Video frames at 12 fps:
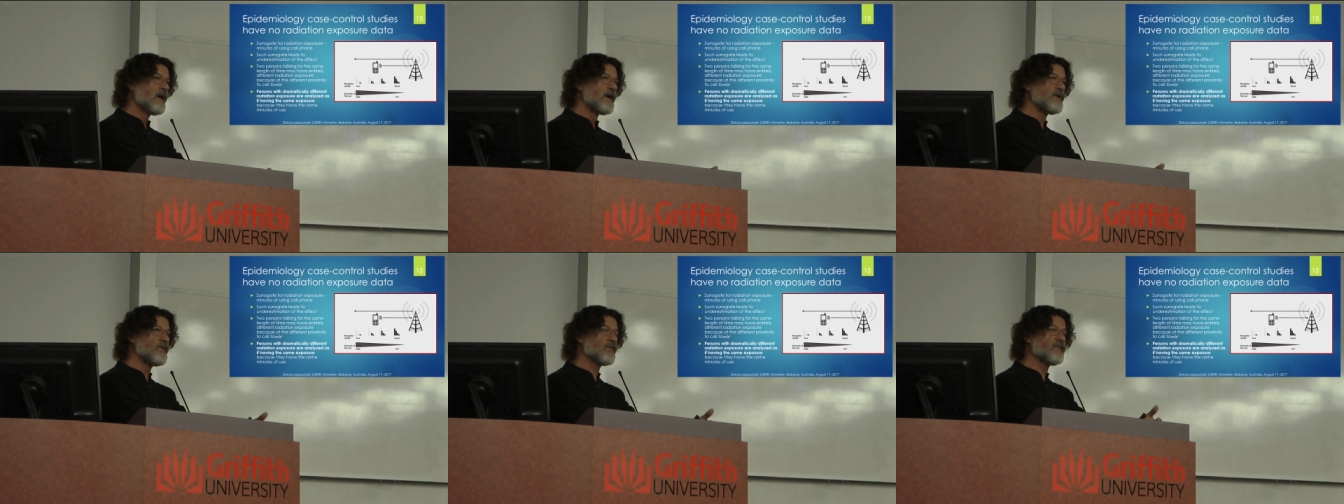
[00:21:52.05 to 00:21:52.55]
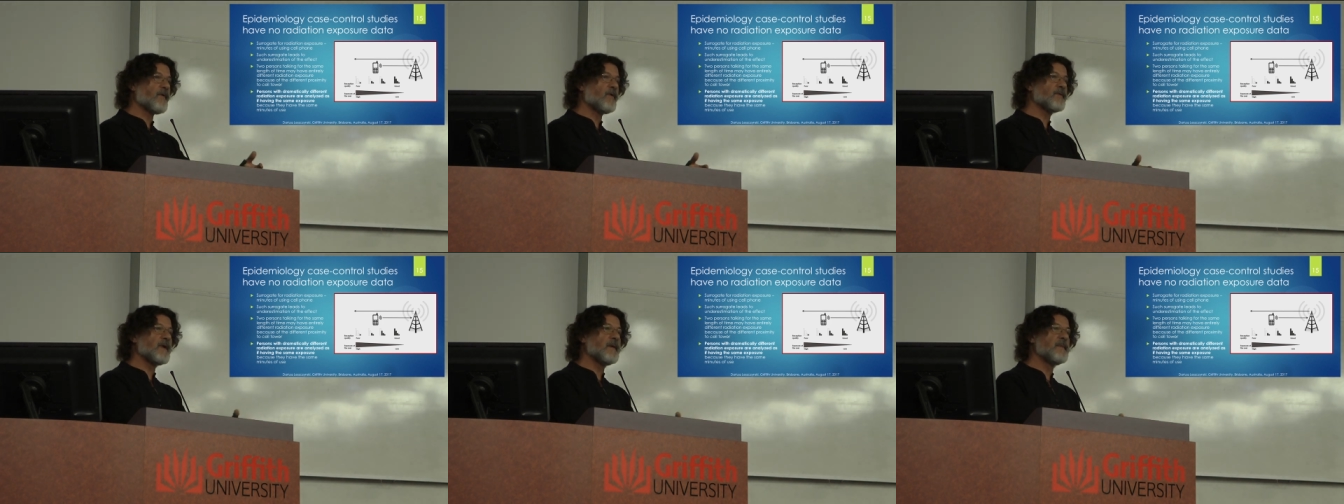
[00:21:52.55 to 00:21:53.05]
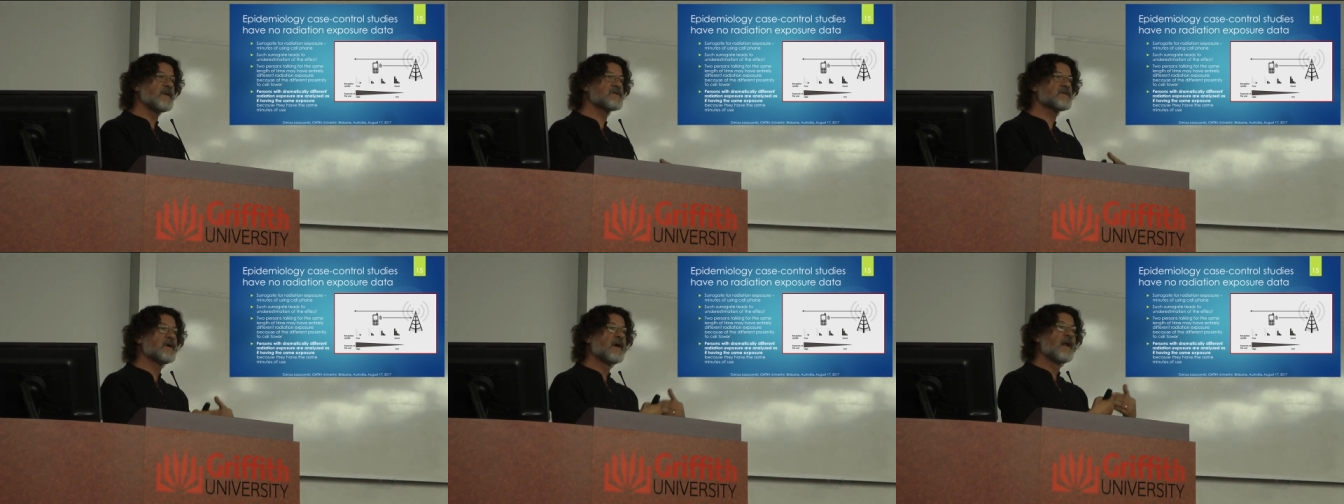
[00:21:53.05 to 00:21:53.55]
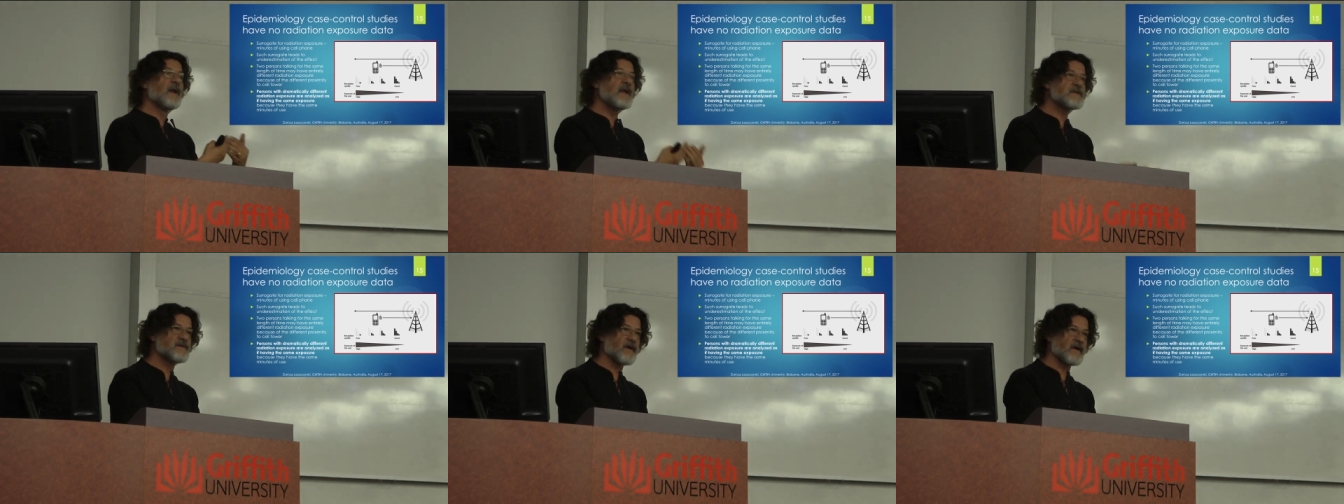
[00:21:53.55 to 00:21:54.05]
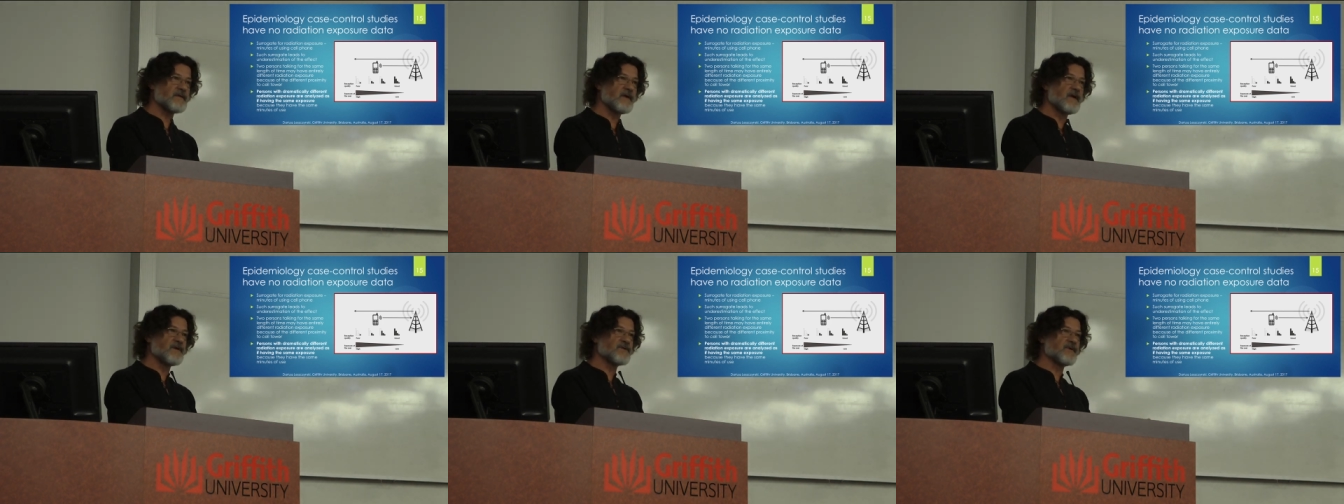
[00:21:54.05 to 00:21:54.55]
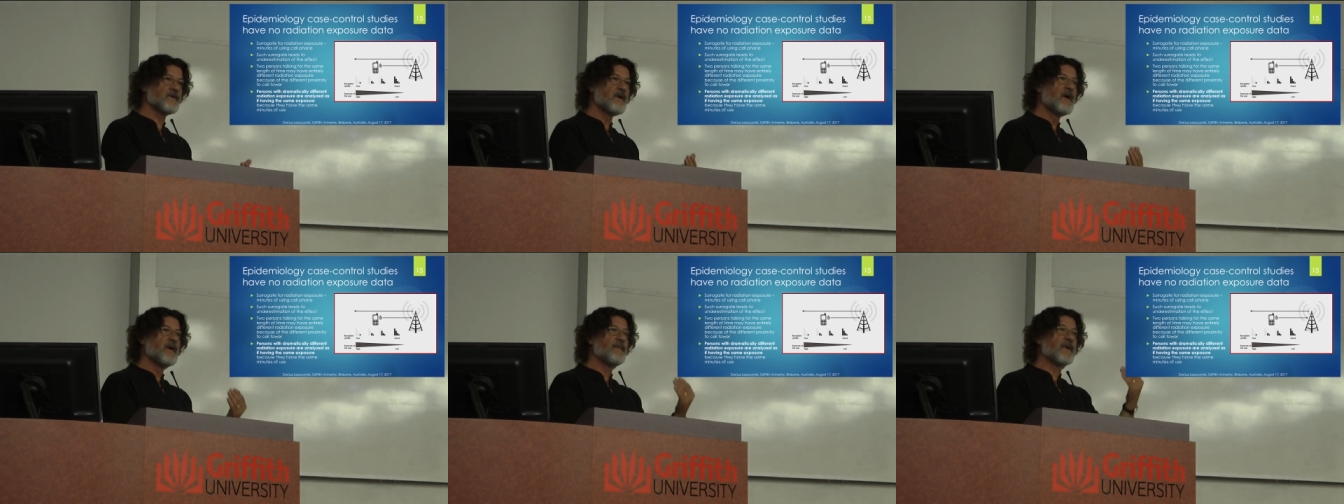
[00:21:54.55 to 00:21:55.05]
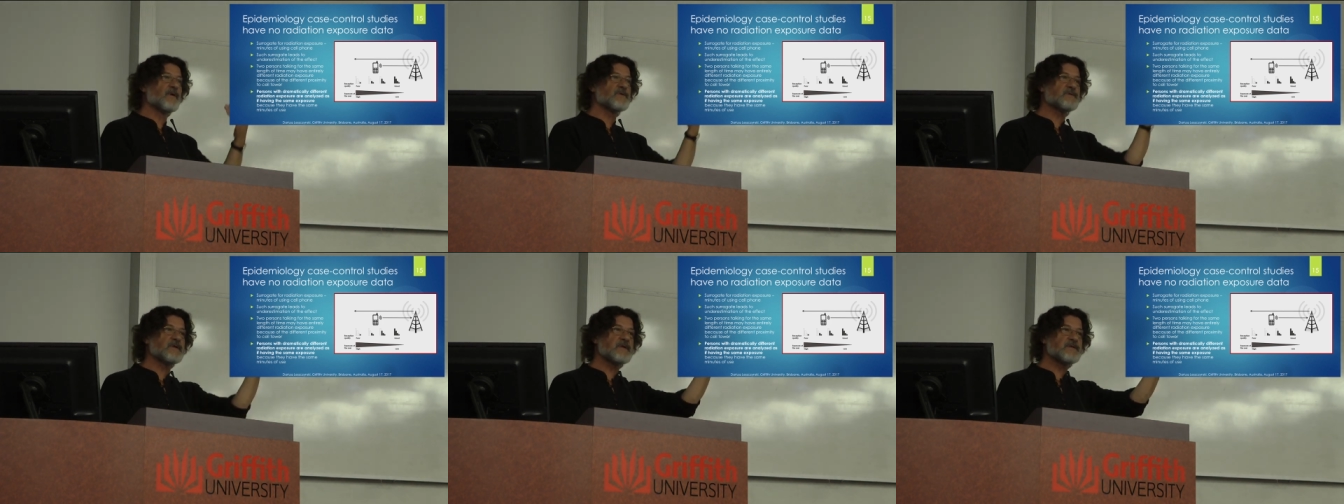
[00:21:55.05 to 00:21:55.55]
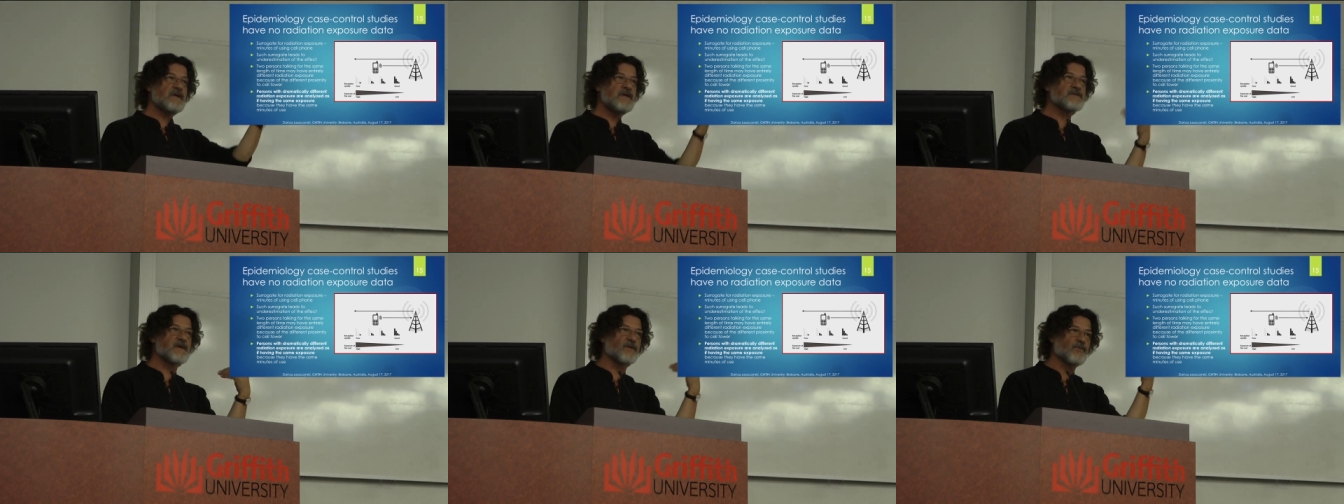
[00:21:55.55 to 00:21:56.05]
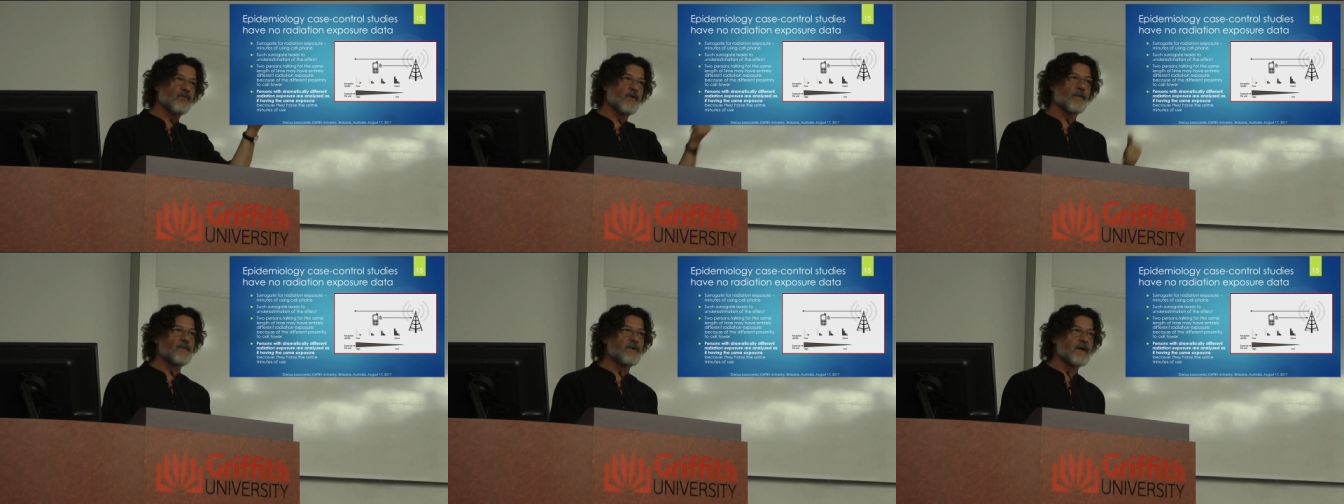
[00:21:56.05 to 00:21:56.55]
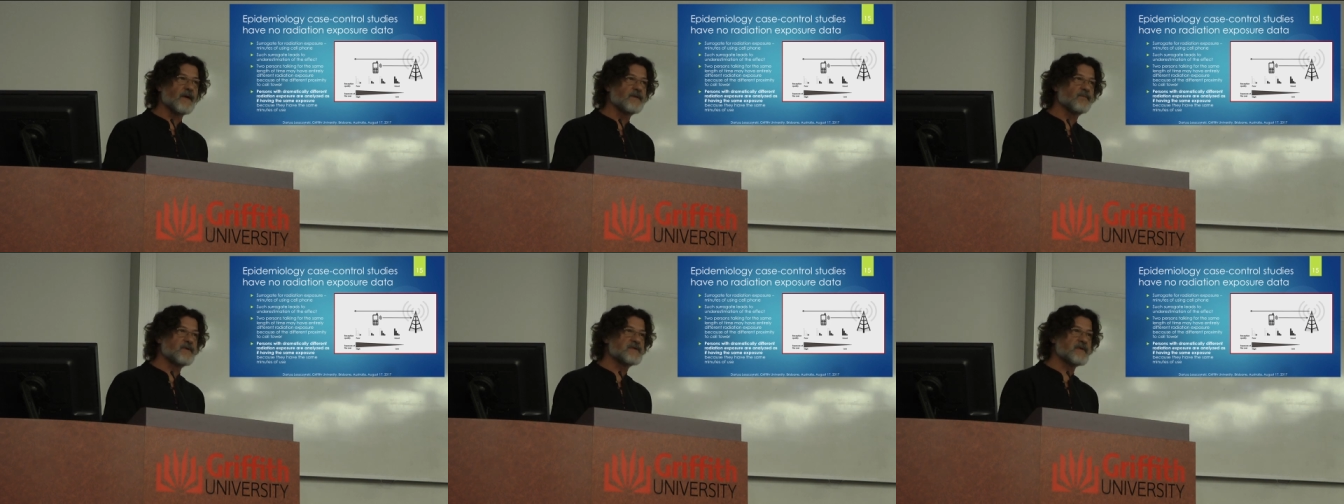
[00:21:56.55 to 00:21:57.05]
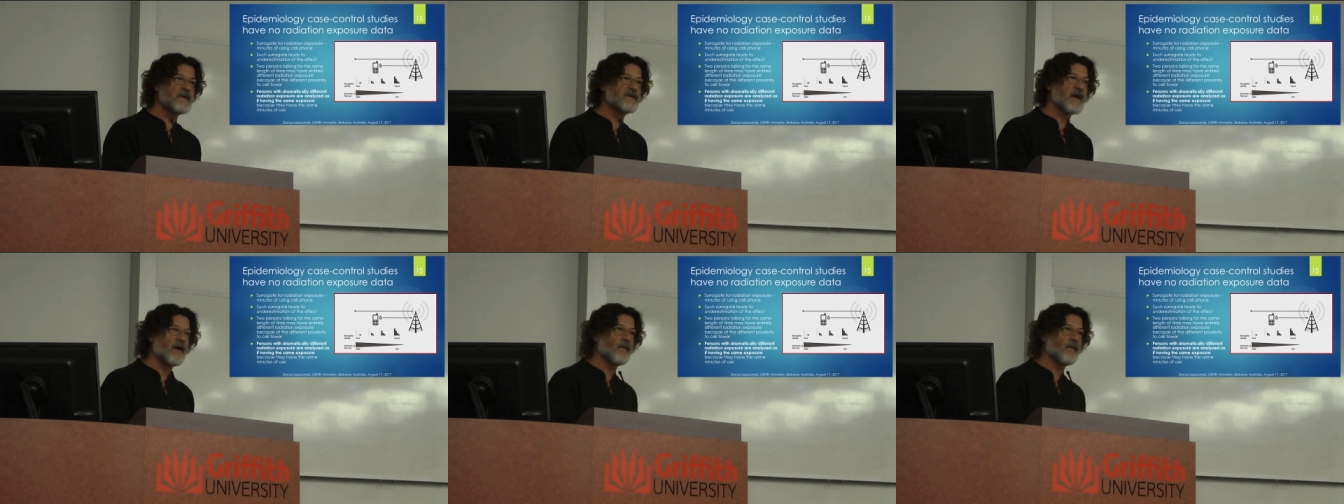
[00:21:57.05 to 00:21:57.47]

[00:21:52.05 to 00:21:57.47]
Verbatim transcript: your phone emits less radiation because it is easier to communicate with cell tower.